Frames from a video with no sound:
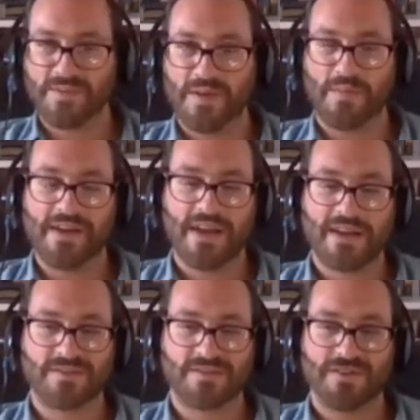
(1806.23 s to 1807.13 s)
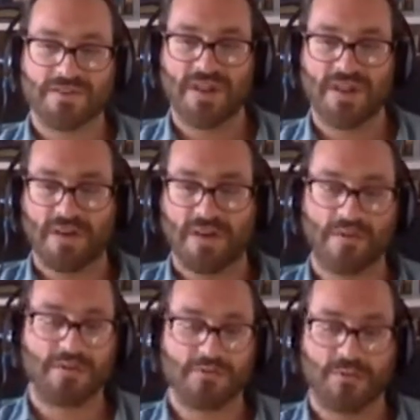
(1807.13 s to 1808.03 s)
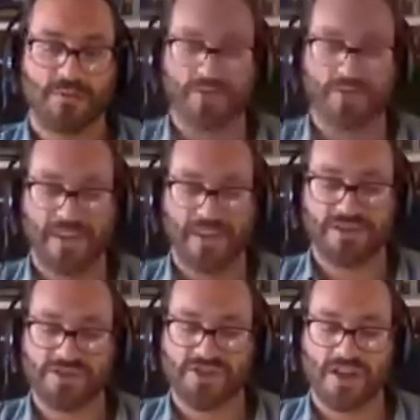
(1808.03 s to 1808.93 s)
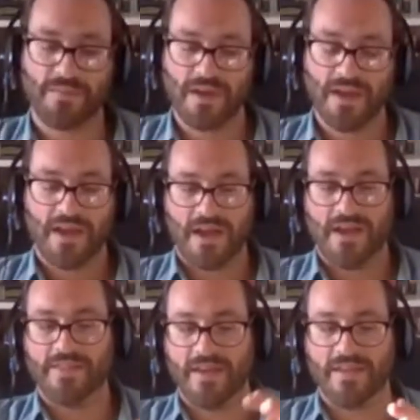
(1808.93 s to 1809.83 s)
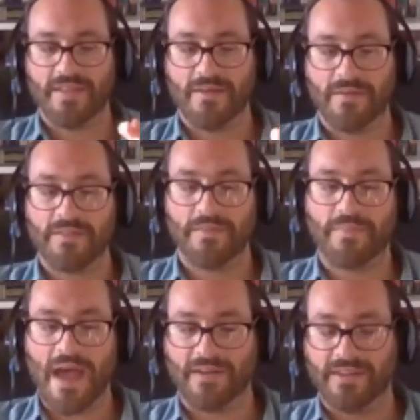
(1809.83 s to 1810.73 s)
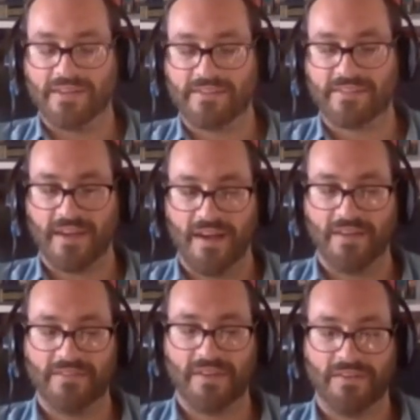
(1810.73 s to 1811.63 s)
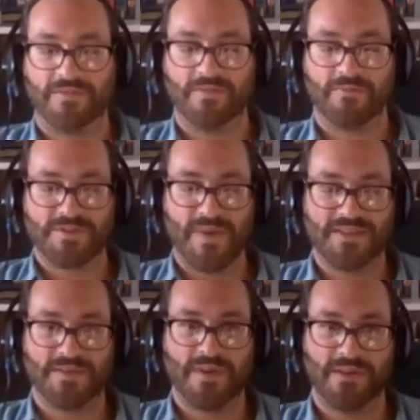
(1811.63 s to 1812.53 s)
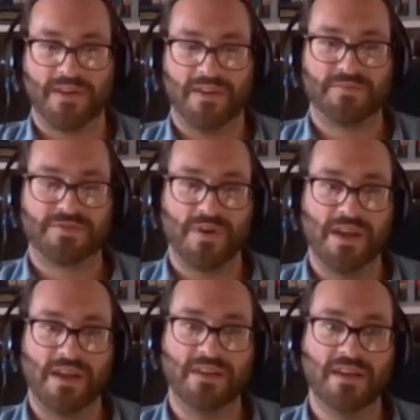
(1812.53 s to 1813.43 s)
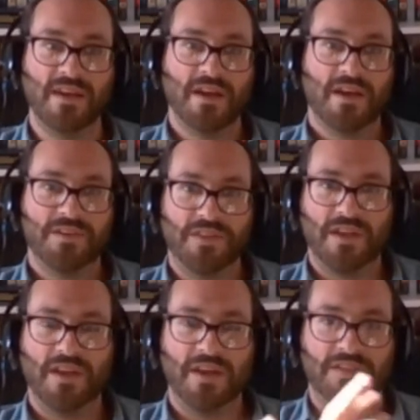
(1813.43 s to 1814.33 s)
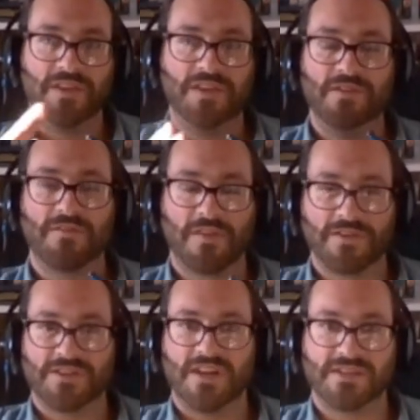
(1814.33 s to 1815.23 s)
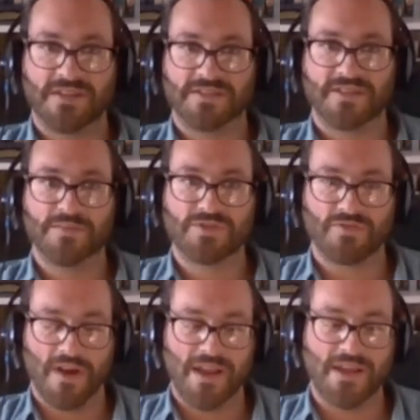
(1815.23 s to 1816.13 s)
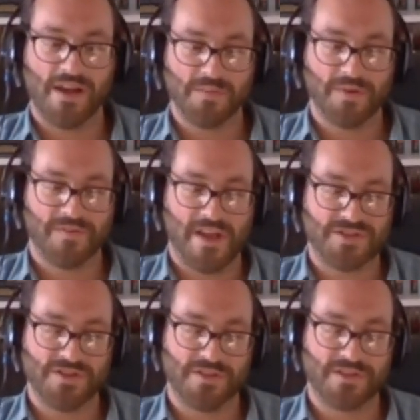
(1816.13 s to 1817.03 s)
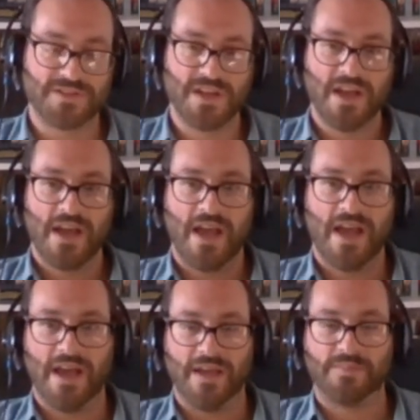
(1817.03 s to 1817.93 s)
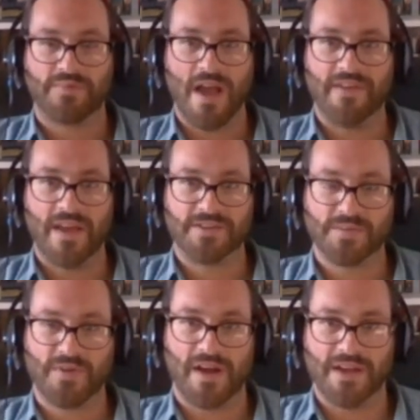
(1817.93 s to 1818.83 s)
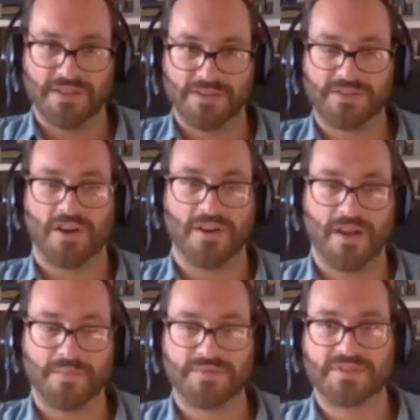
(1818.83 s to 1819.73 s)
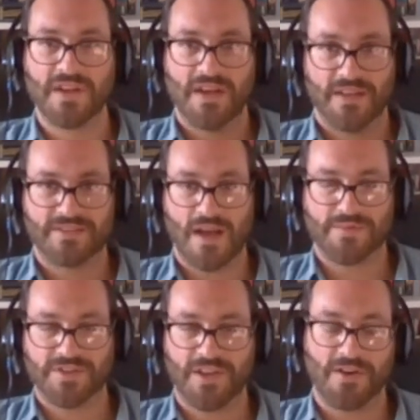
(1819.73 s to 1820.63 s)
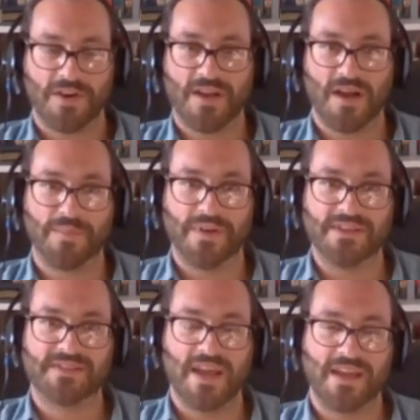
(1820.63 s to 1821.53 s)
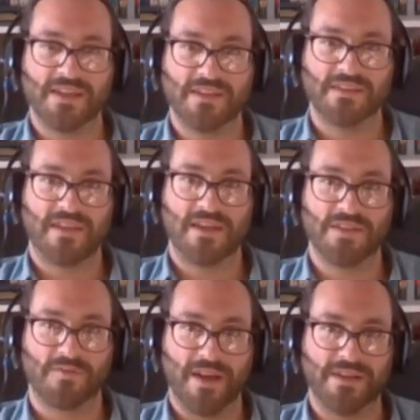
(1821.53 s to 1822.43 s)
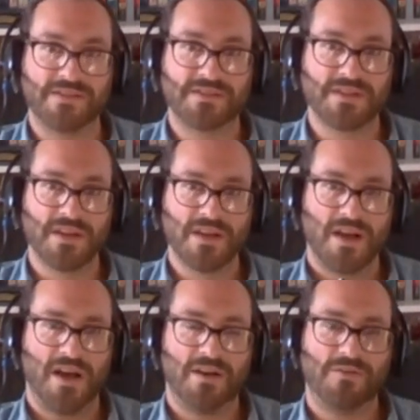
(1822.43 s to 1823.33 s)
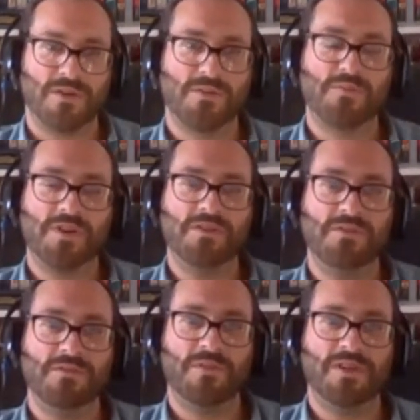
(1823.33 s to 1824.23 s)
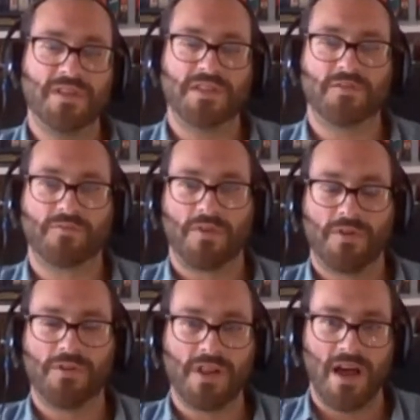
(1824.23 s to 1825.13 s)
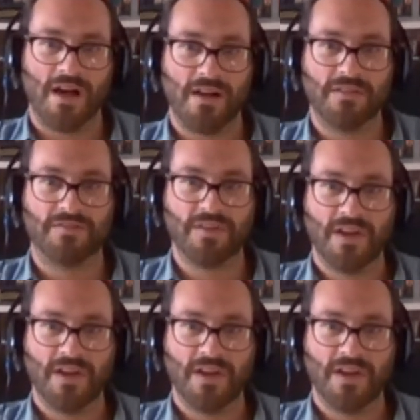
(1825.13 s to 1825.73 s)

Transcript: me to my next question. I, I wonder what the relationship and the and the the balance of responsibilities between the the university system training young professionals and private enterprise and startups and cybersecurity companies taking taking the reins. Uh, Oren, what do you what do you think the role of